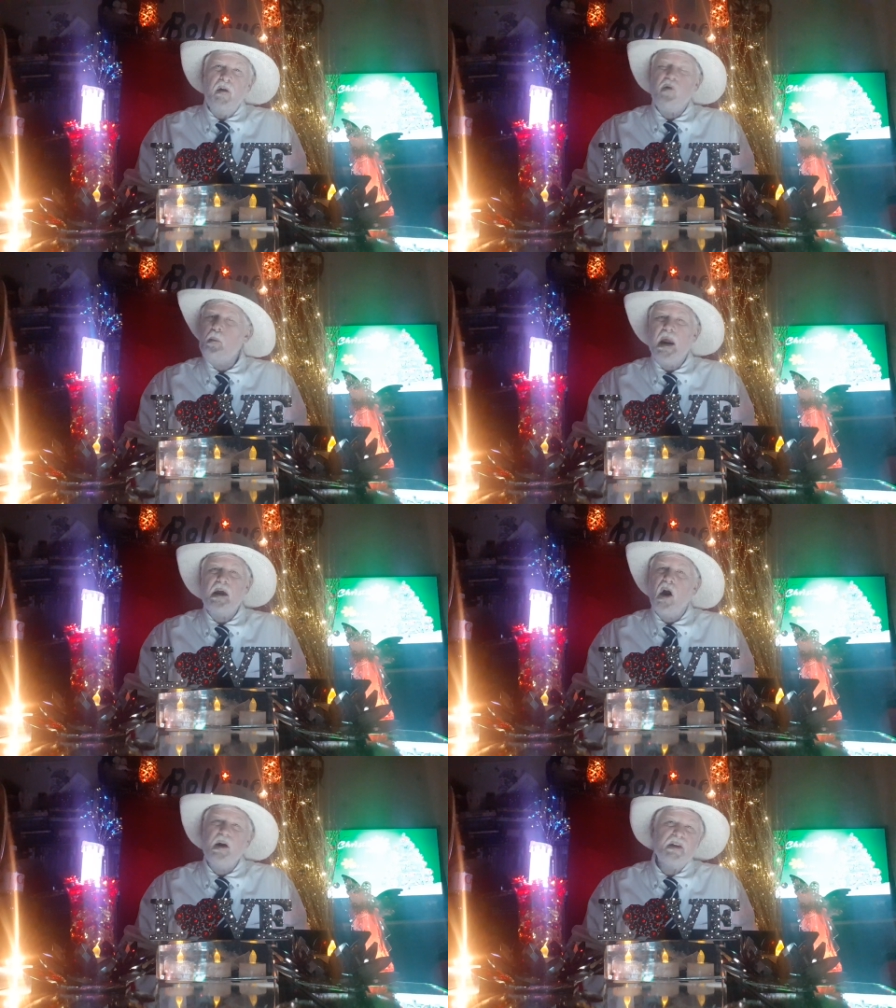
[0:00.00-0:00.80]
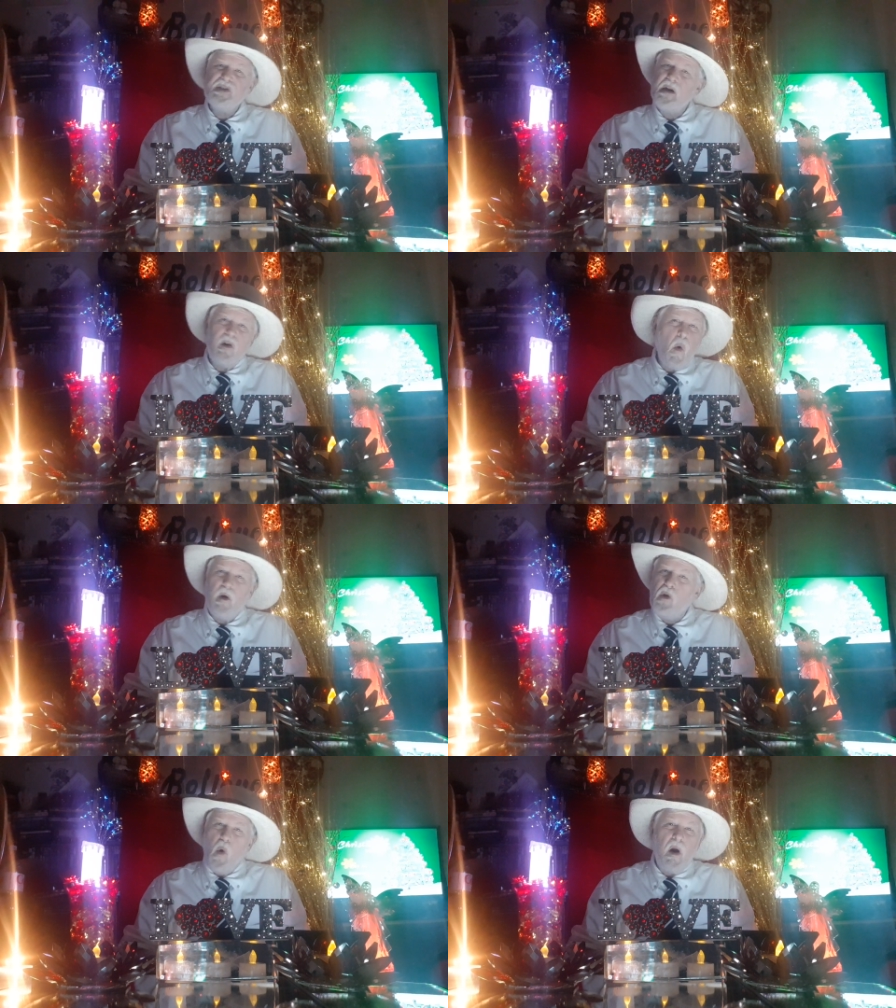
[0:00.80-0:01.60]
For many are going to say,
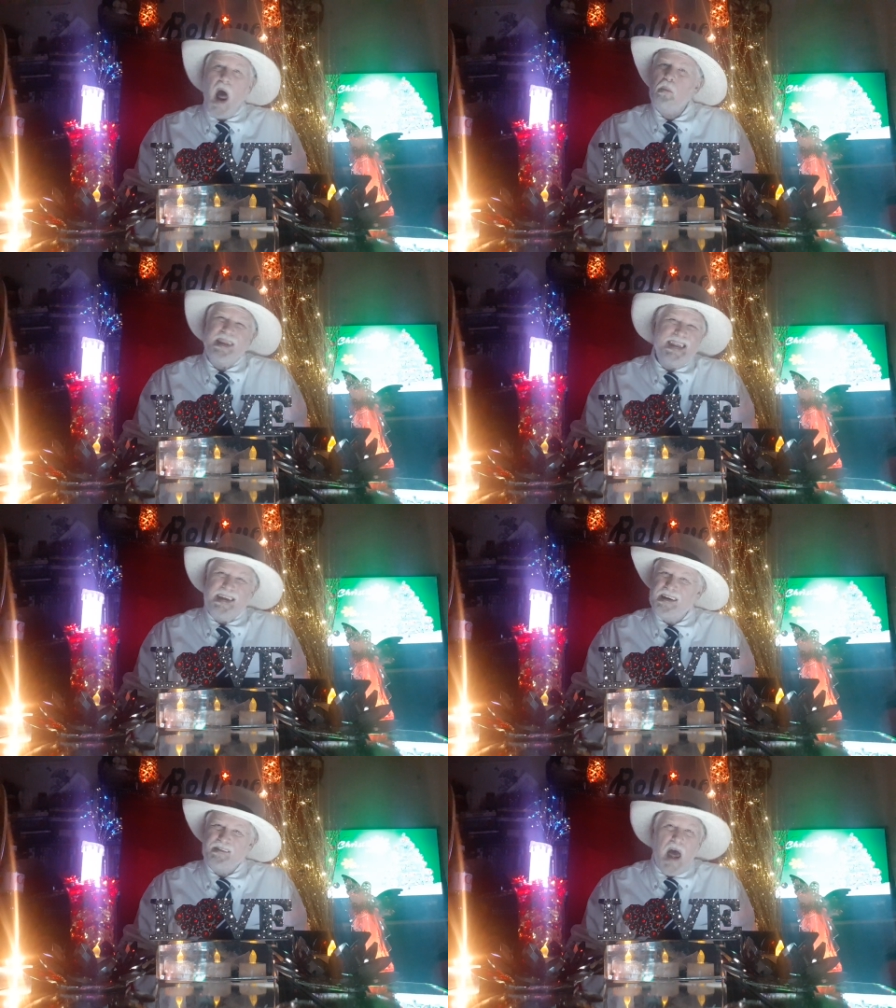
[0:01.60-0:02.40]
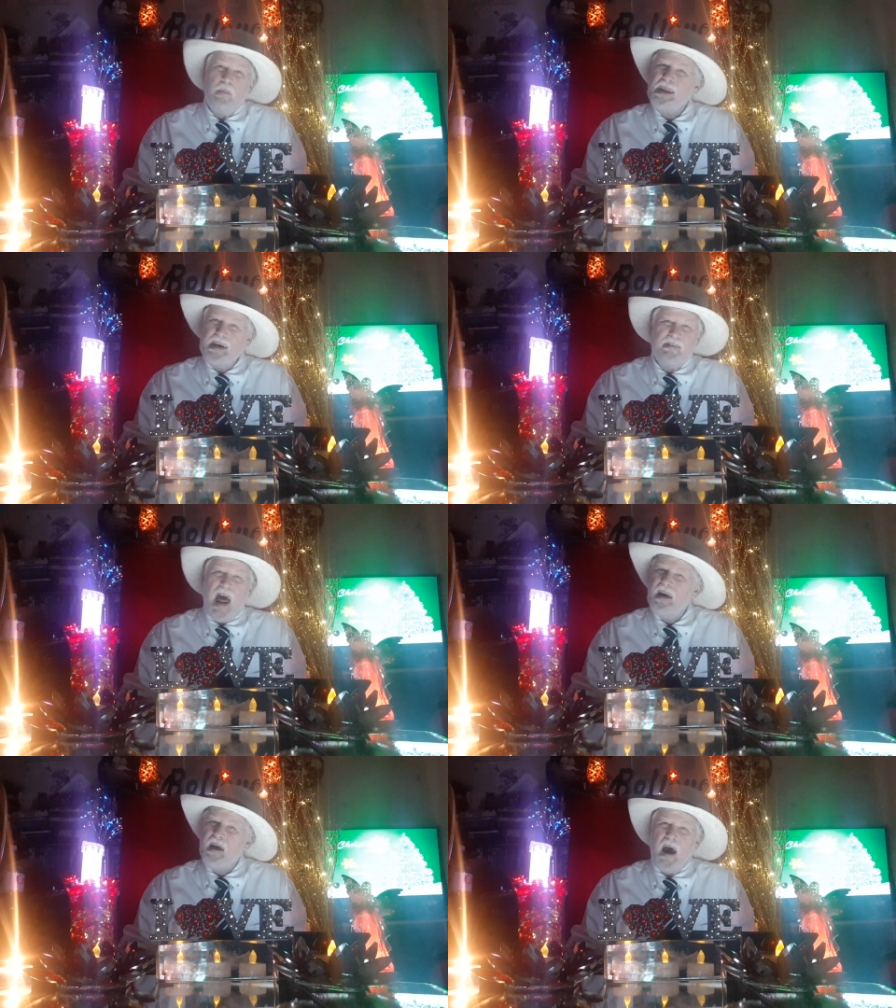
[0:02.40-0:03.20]
Lord, Lord, I believed, I believed,
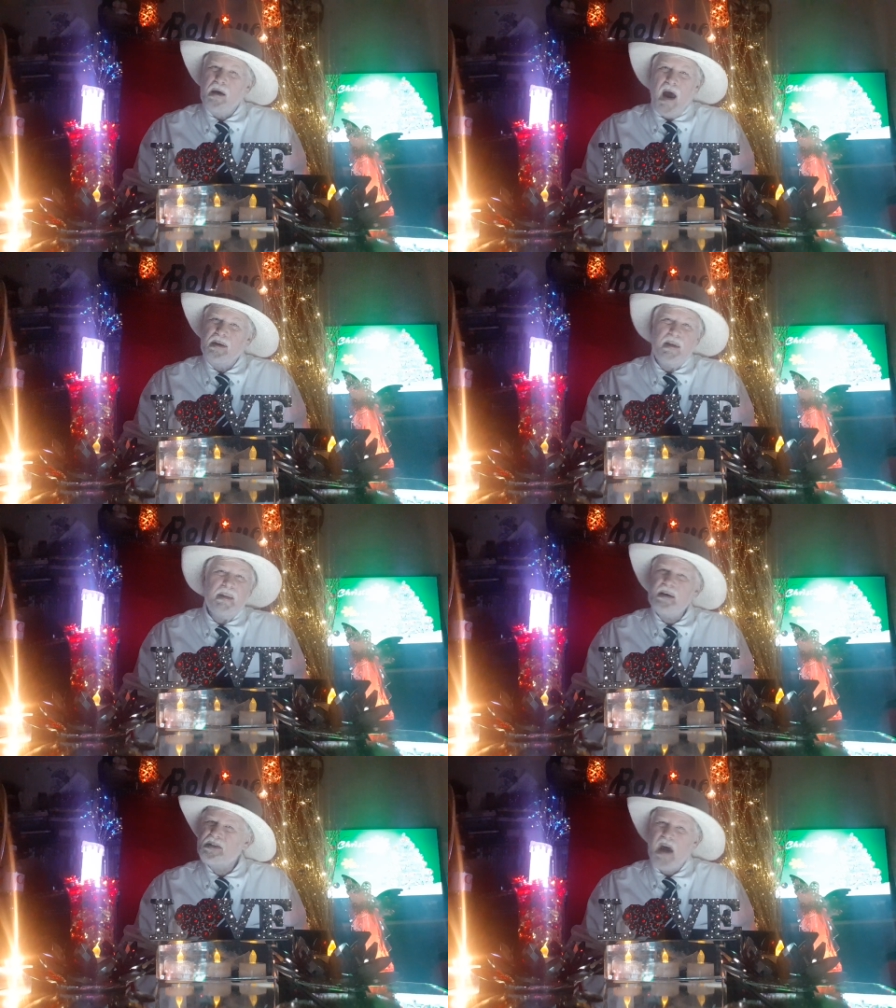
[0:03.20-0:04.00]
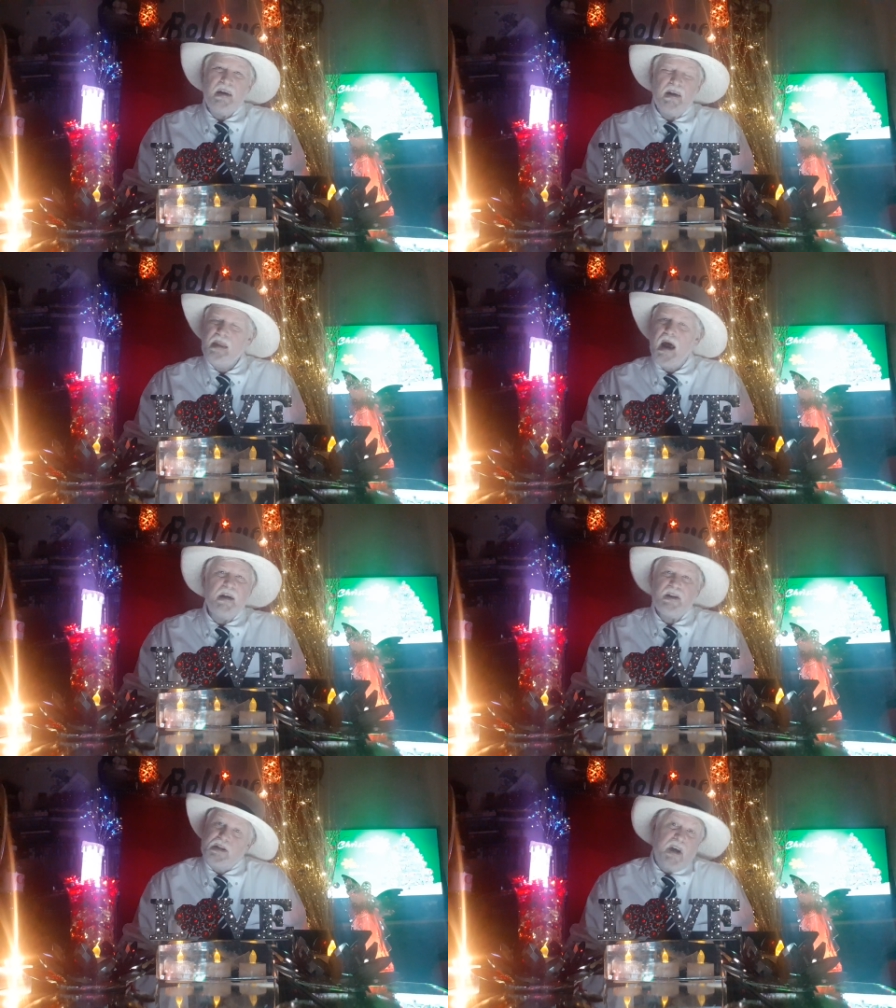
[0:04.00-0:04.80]
I, I, I did this, I did that. And
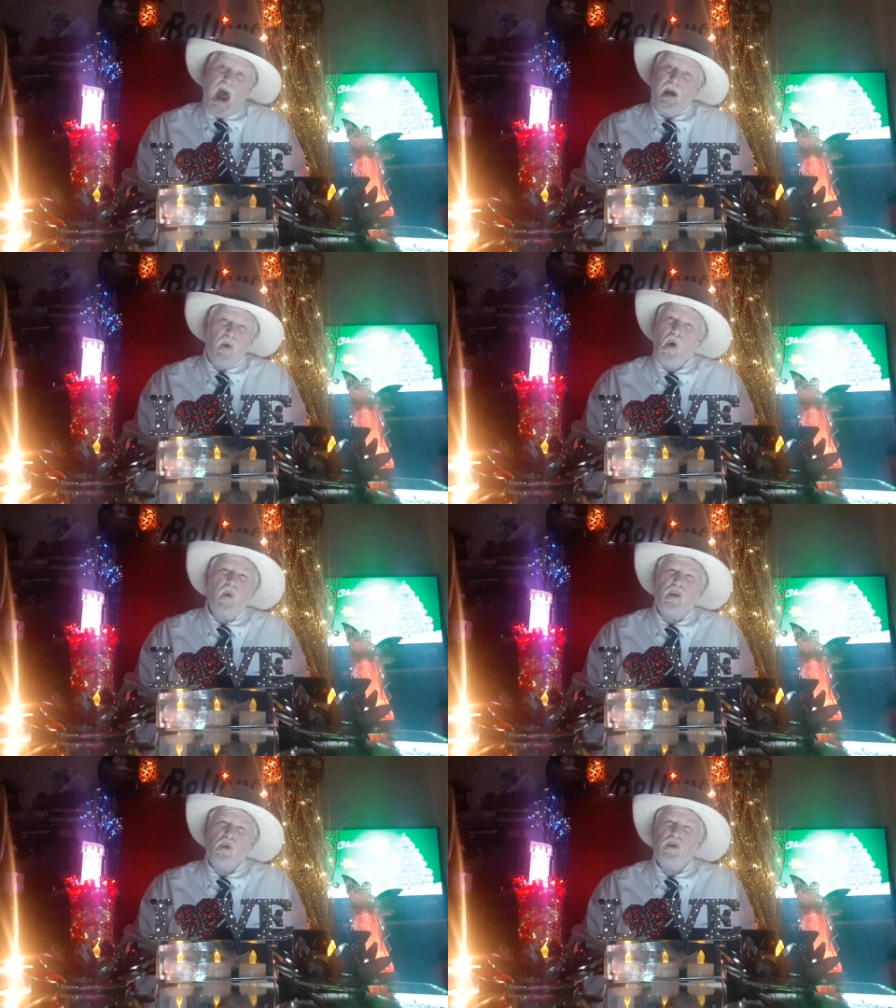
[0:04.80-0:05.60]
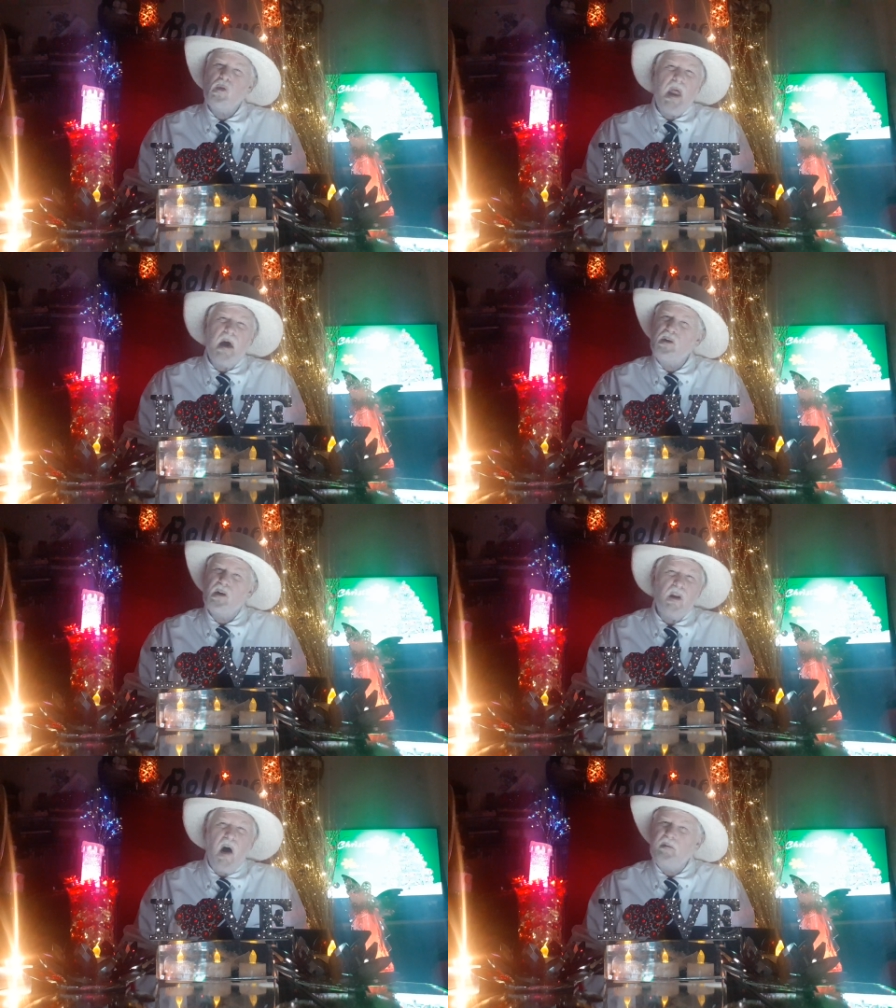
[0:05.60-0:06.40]
he's going to say, I don't know you. You let your
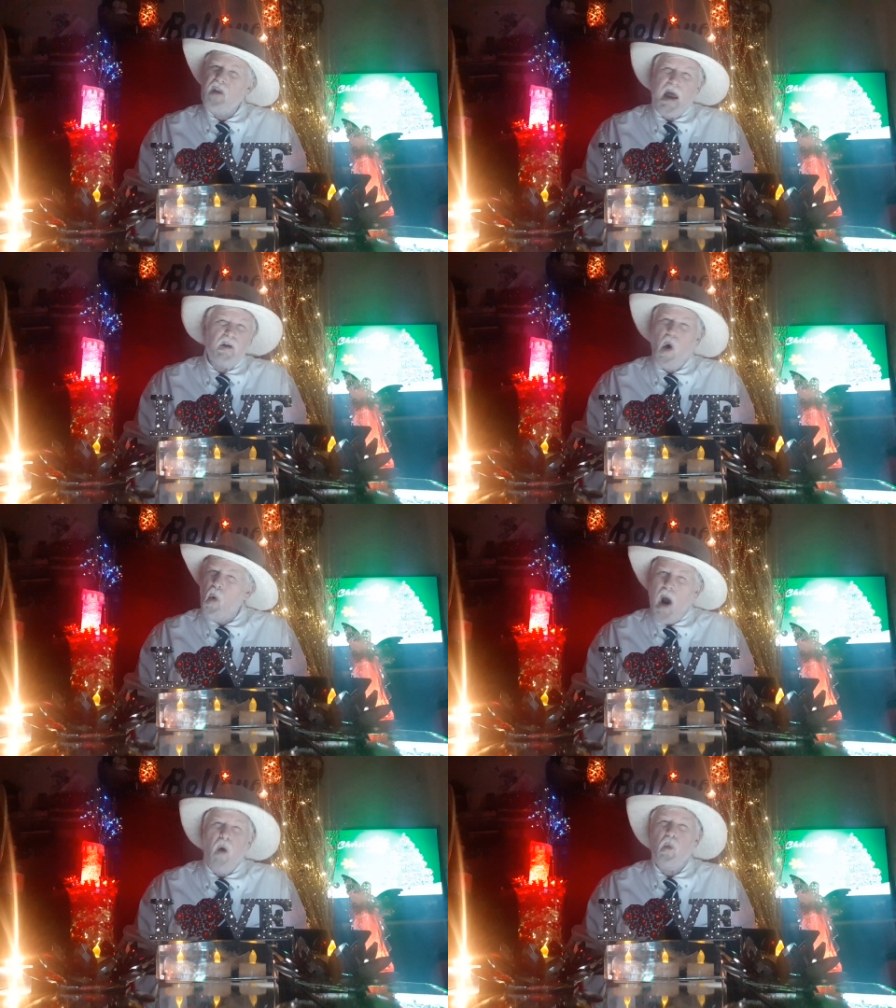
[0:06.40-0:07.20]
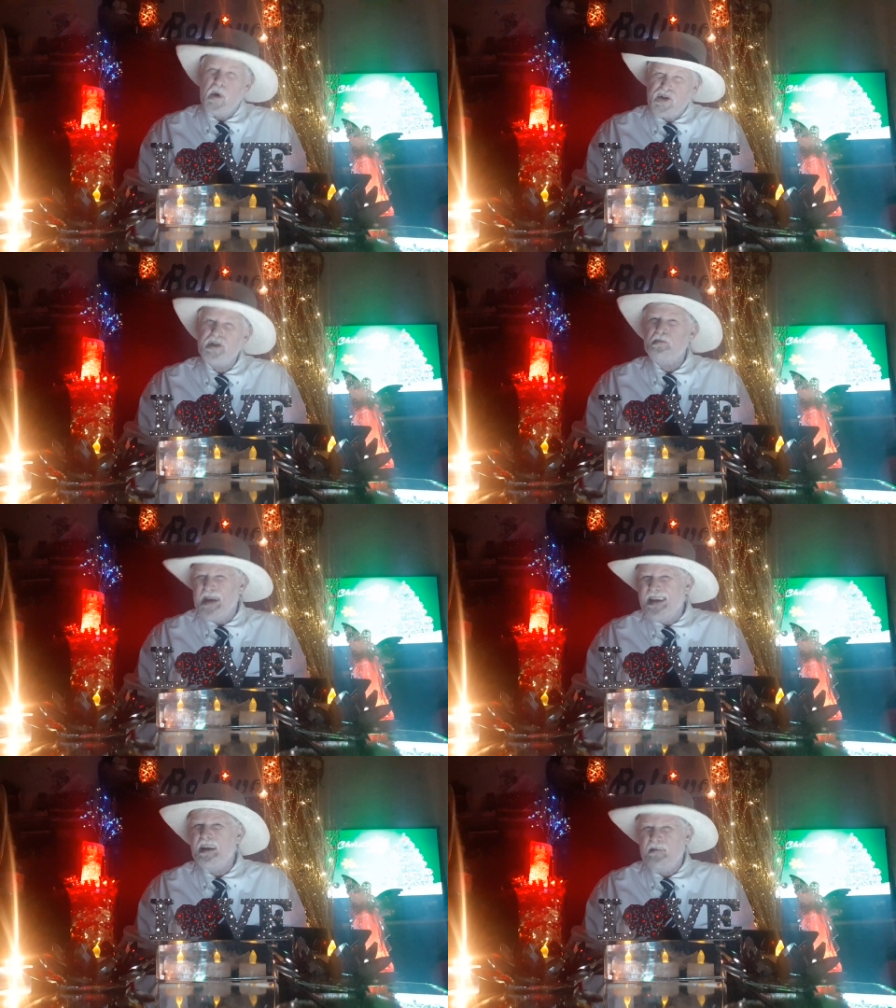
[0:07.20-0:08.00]
love light go out, which is
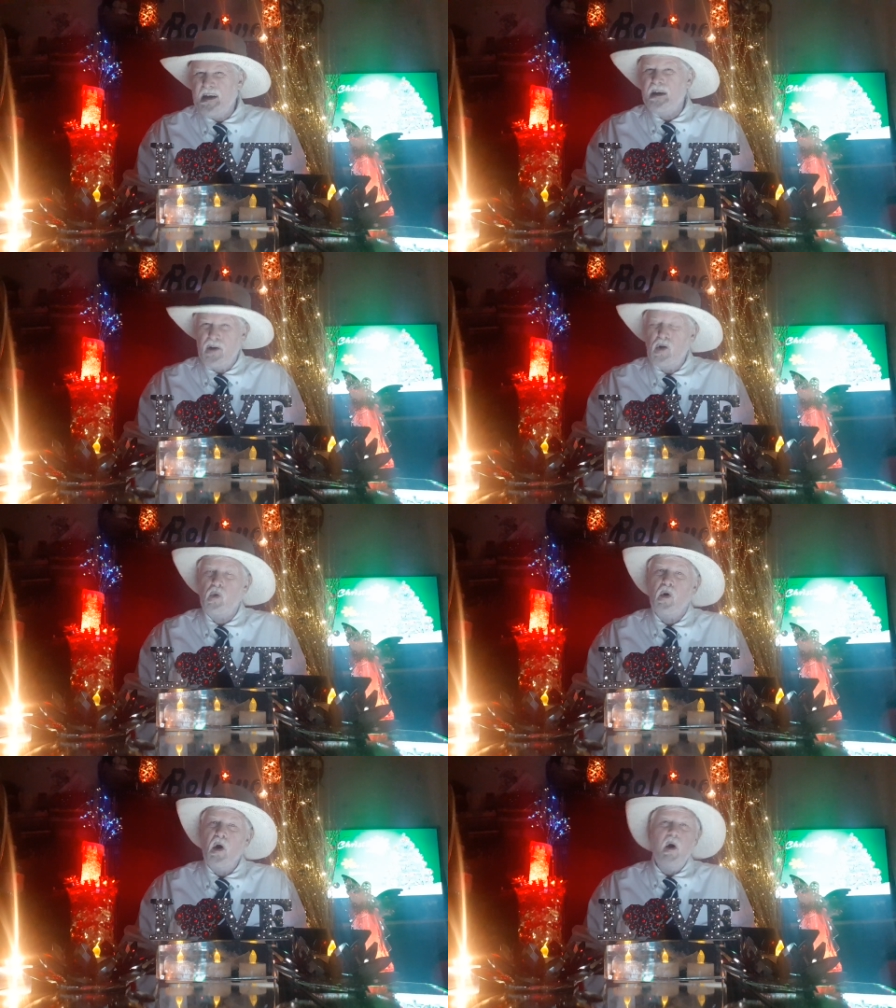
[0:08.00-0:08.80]
me living in you.